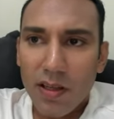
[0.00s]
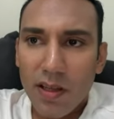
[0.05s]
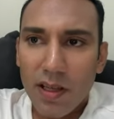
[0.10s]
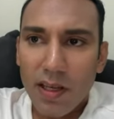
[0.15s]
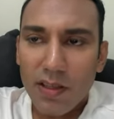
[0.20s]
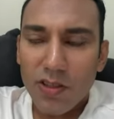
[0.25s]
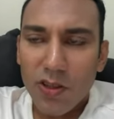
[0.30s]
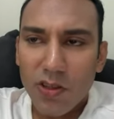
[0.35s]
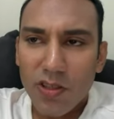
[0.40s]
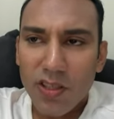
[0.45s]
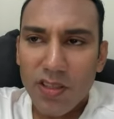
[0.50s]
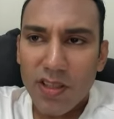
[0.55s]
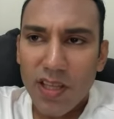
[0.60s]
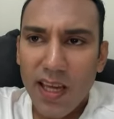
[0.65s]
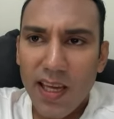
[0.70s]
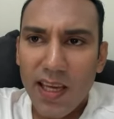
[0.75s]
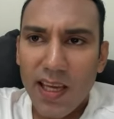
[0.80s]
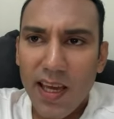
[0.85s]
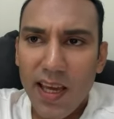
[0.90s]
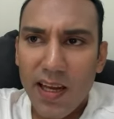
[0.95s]
And you're just
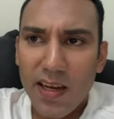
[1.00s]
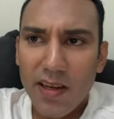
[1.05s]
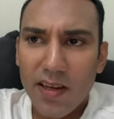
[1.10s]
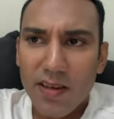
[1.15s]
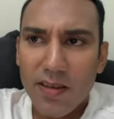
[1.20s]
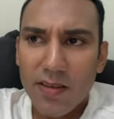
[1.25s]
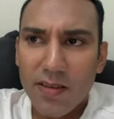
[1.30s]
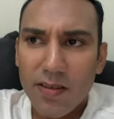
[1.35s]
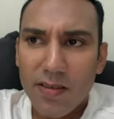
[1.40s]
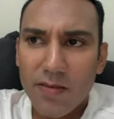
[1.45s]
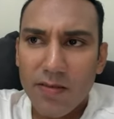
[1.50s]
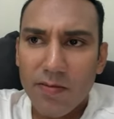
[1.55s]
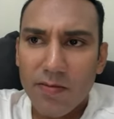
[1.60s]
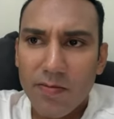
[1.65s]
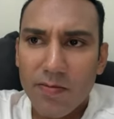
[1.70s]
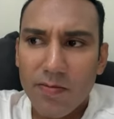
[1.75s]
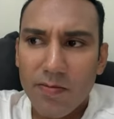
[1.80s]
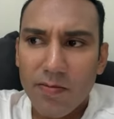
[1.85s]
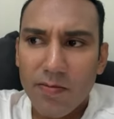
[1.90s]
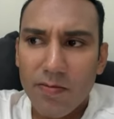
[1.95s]
thinking,
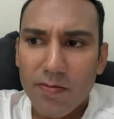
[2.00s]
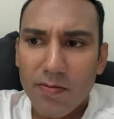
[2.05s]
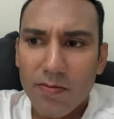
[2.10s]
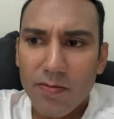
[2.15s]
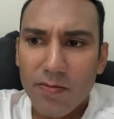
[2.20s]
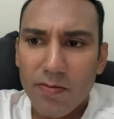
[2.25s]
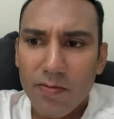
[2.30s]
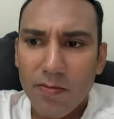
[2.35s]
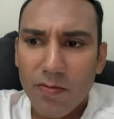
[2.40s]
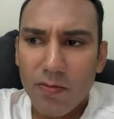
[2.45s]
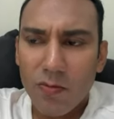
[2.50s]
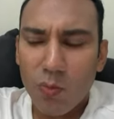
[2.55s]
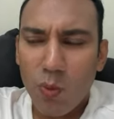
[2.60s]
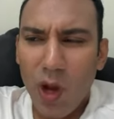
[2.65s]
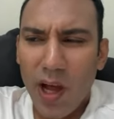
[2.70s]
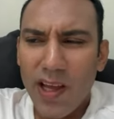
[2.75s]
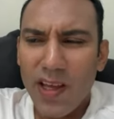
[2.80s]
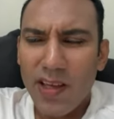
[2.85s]
why